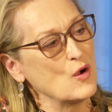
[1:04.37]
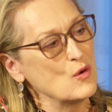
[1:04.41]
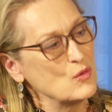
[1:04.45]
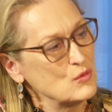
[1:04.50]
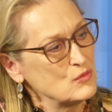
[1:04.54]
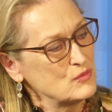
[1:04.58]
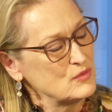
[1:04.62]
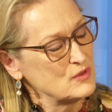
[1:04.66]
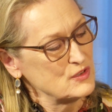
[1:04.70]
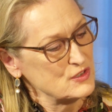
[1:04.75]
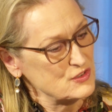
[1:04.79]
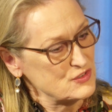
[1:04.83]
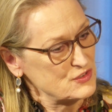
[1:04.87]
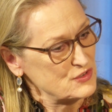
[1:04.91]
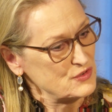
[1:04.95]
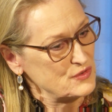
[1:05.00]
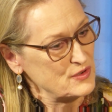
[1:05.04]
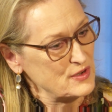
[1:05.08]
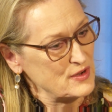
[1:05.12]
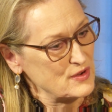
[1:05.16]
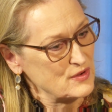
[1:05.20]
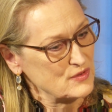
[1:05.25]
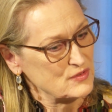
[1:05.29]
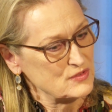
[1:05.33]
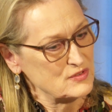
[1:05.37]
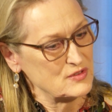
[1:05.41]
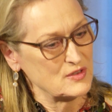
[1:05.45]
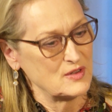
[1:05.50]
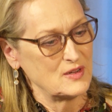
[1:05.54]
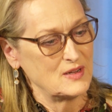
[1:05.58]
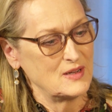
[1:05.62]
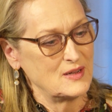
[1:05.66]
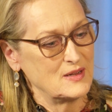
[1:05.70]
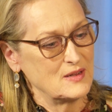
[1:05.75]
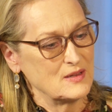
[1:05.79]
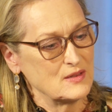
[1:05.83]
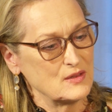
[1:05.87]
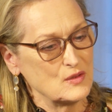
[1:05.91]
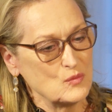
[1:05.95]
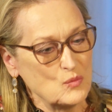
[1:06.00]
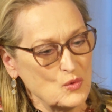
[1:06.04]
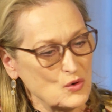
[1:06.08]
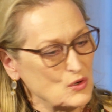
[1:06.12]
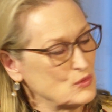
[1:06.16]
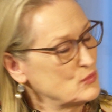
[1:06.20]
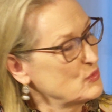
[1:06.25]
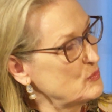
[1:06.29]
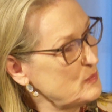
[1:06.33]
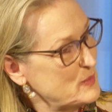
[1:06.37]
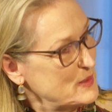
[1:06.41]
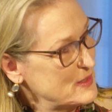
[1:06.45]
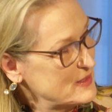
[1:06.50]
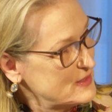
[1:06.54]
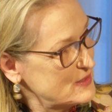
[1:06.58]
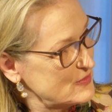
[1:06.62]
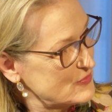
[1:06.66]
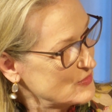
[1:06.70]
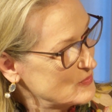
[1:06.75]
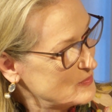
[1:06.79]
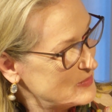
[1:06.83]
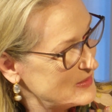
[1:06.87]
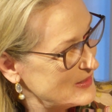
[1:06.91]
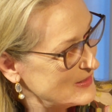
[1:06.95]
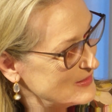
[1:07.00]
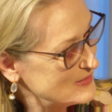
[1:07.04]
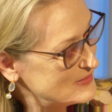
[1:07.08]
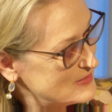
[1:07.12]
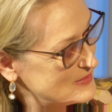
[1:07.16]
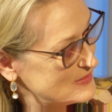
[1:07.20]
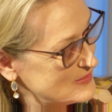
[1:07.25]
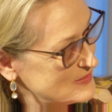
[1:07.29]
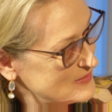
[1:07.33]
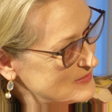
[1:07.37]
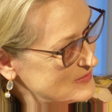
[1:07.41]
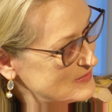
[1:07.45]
own the studios, the world would be a different place.